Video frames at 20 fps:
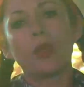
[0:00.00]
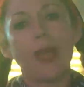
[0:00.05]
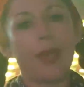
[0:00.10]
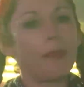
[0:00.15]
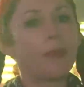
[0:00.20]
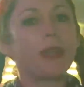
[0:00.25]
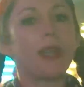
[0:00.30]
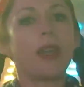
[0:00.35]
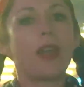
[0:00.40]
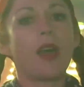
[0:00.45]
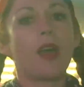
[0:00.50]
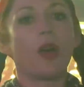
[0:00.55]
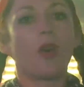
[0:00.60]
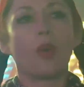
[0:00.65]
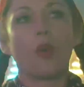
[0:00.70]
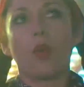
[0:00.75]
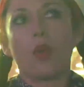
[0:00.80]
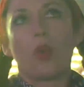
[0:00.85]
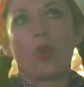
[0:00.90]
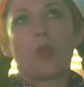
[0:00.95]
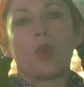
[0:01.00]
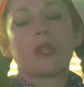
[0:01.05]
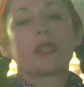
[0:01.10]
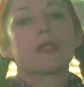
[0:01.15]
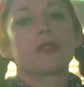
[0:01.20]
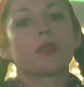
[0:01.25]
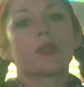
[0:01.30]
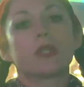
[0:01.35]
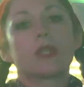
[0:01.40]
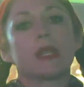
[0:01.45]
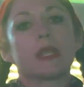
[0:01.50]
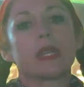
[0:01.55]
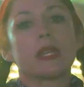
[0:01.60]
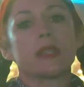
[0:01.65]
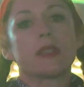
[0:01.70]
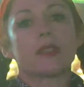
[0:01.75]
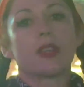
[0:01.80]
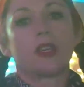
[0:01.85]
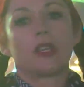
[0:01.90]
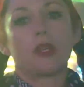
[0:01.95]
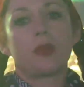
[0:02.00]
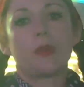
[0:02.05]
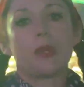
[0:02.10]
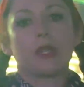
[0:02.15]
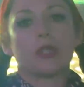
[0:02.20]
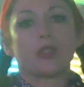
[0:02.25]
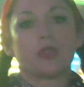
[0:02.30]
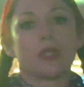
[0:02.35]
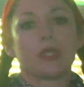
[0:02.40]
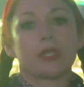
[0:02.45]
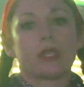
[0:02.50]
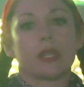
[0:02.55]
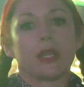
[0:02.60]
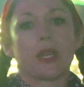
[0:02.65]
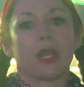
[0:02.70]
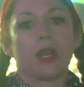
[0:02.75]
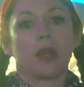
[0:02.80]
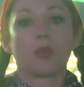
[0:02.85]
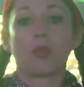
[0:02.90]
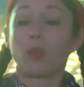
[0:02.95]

let me know, what sorts of things are you interested in?